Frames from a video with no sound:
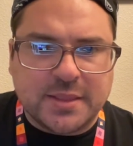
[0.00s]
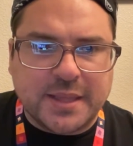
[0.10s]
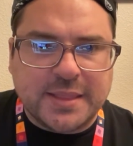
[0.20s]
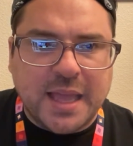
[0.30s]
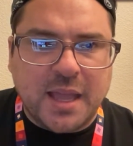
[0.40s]

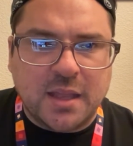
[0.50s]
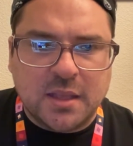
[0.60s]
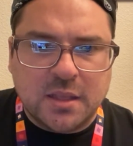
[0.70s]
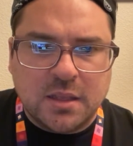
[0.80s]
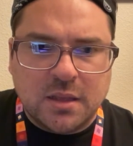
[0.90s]
like that.
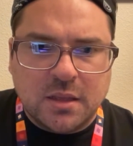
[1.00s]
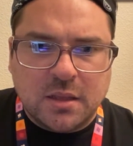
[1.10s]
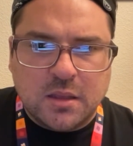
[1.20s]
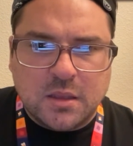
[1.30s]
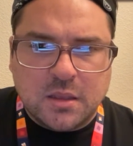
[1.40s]

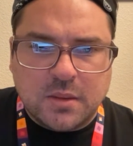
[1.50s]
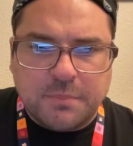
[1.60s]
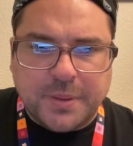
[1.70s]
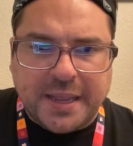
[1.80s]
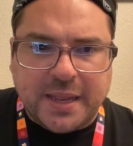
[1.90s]

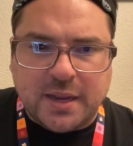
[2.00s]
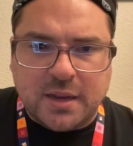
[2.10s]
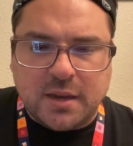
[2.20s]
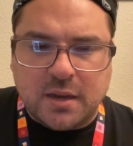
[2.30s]
But...